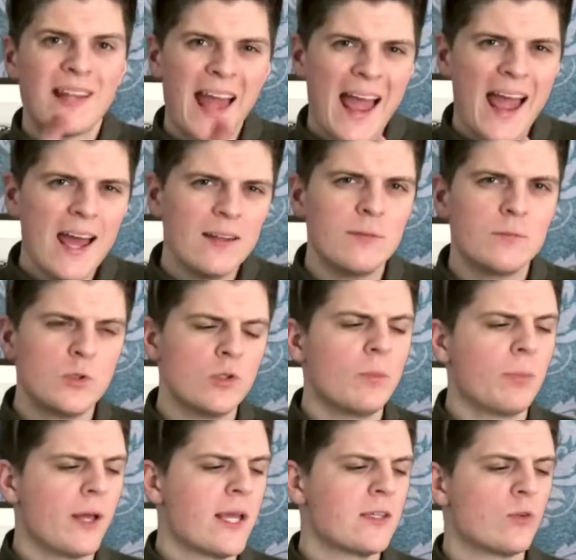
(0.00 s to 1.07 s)
add them to the
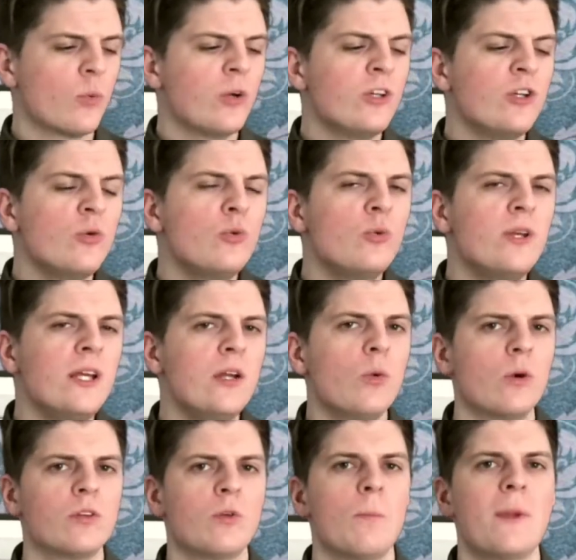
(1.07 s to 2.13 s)
places where you really
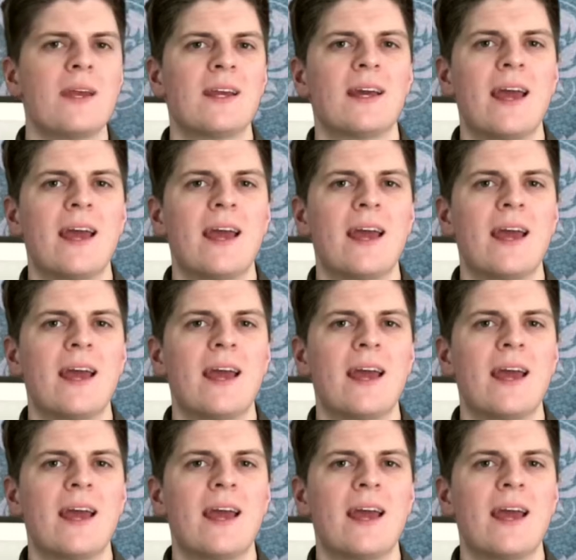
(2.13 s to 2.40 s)
want to make a